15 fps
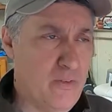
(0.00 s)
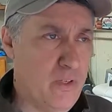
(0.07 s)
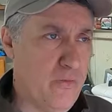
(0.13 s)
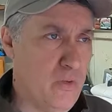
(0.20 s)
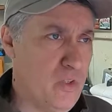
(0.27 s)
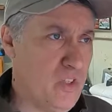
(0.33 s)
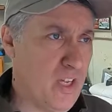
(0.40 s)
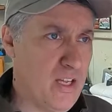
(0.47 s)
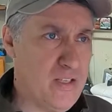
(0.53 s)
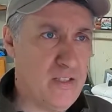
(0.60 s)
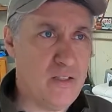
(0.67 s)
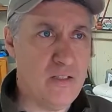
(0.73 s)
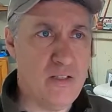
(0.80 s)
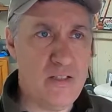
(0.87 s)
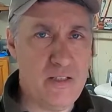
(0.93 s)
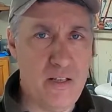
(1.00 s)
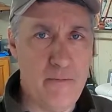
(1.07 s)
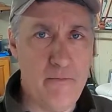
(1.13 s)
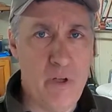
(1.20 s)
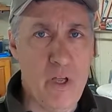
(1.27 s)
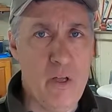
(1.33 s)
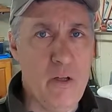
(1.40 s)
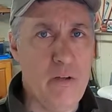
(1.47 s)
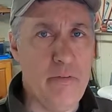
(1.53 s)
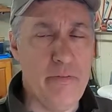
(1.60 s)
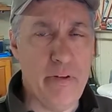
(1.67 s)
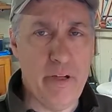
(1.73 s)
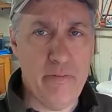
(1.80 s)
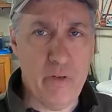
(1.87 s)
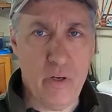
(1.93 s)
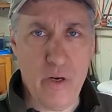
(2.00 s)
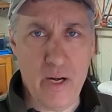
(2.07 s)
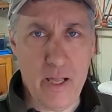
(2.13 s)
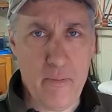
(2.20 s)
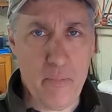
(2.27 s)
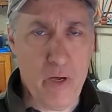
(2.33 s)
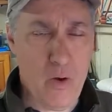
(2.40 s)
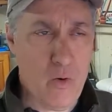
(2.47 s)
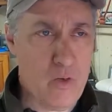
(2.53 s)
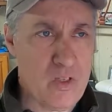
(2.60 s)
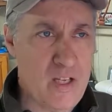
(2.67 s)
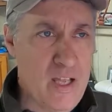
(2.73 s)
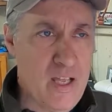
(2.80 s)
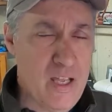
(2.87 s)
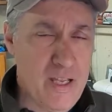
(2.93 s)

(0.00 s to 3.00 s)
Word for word: even if you size it to say 500 amp hours,